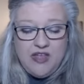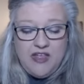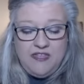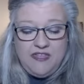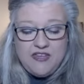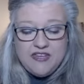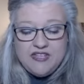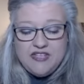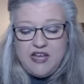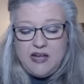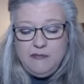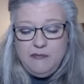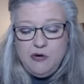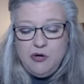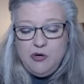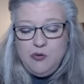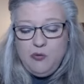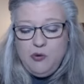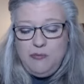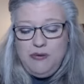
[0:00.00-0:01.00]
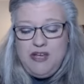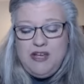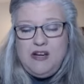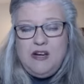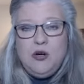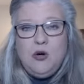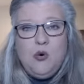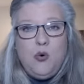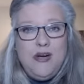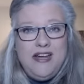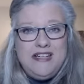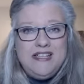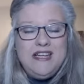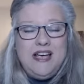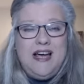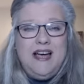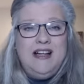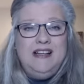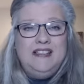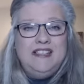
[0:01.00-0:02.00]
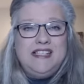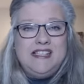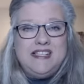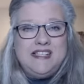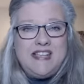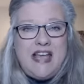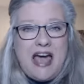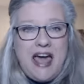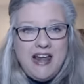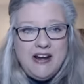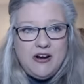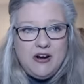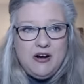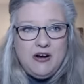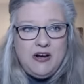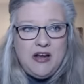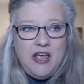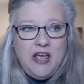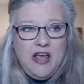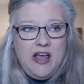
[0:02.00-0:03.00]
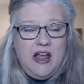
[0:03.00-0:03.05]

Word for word: the sun moon will be in a quintile to saturn